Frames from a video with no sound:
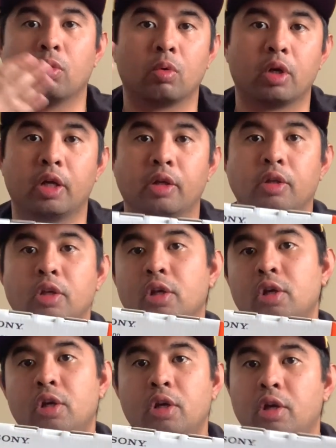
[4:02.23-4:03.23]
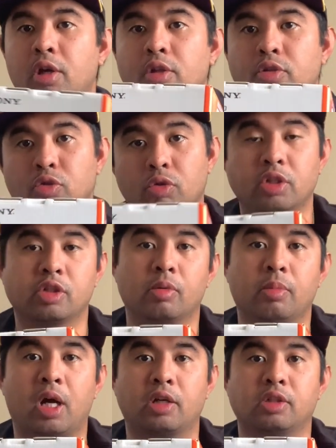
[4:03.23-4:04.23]
when I do these
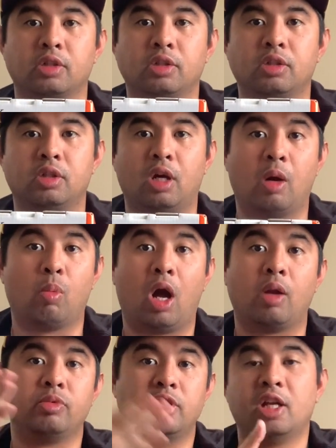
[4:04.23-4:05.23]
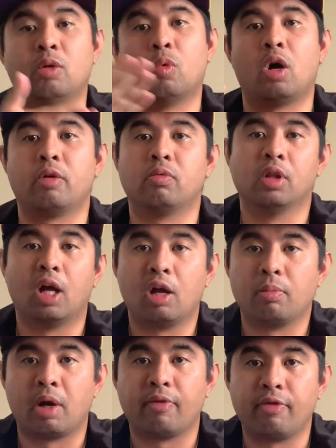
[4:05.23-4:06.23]
unboxings. I didn't want to rely on
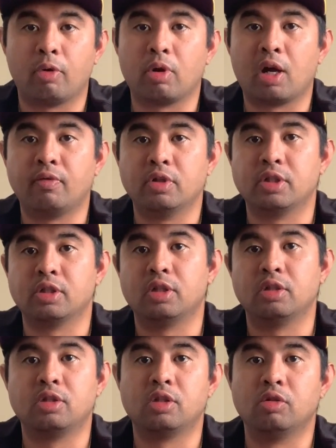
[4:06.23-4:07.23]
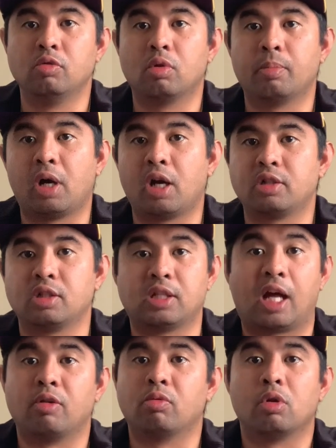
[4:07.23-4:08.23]
my phone, obviously, to do unboxings.
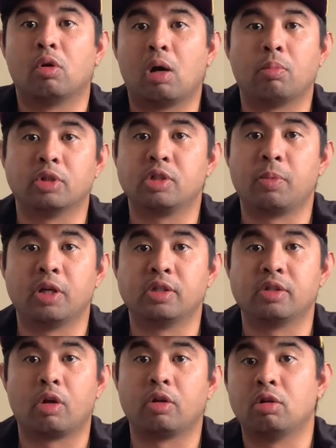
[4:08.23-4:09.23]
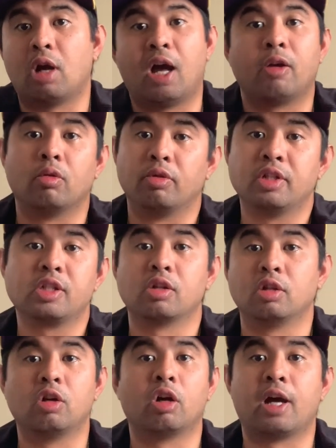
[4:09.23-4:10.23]
I don't know how much space is on here. This
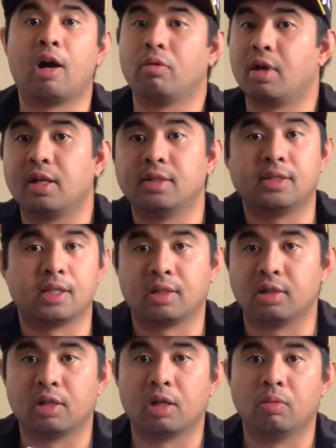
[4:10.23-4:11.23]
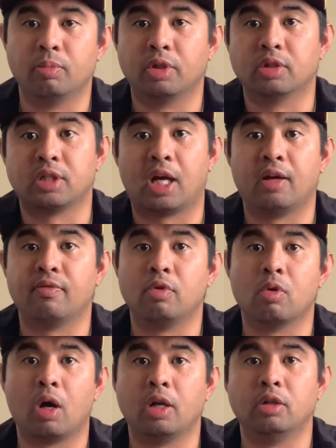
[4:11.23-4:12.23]
could cut out any second now because I have
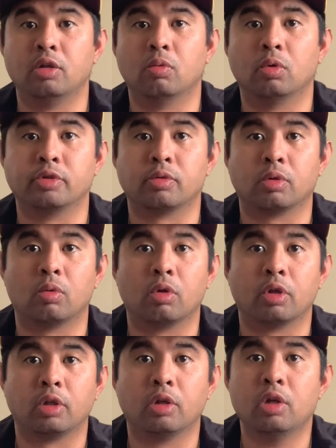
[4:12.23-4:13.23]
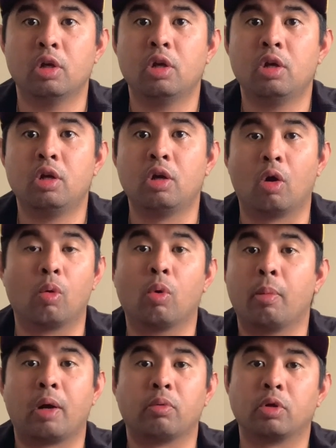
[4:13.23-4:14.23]
no idea what's recording, or what
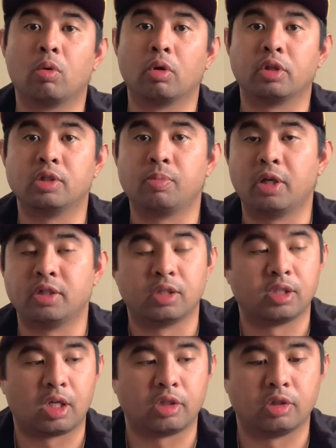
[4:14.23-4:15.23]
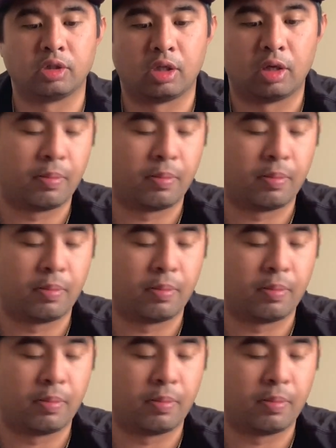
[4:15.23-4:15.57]
my recording space is, I should say.